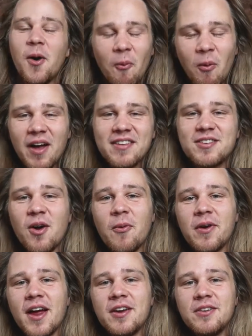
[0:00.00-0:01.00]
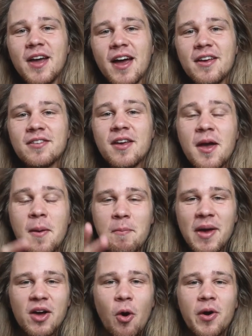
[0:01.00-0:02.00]
What is going on, you guys?
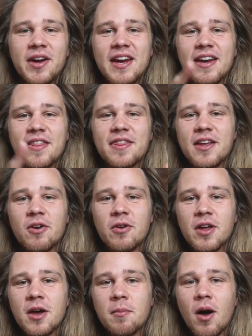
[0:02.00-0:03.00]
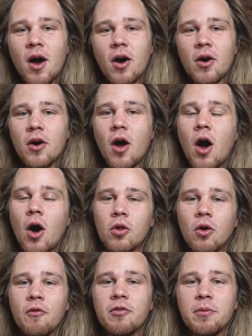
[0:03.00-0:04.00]
Bitcoin and Ethereum are
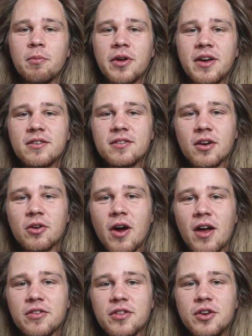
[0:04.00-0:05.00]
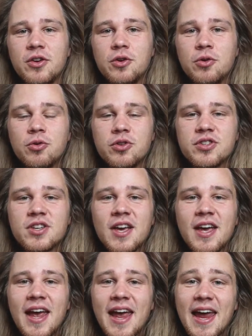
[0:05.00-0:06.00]
all over the place across the news,
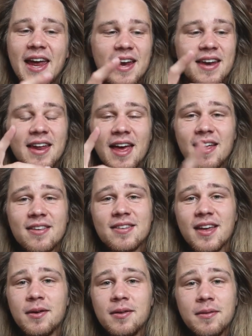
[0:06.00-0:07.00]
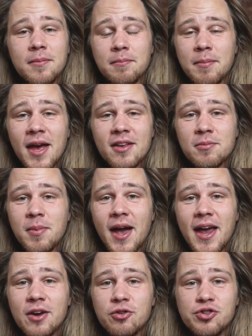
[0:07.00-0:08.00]
and as said best
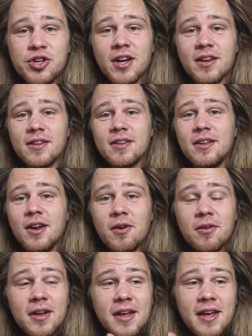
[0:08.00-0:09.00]
by Andrew Jick, you know,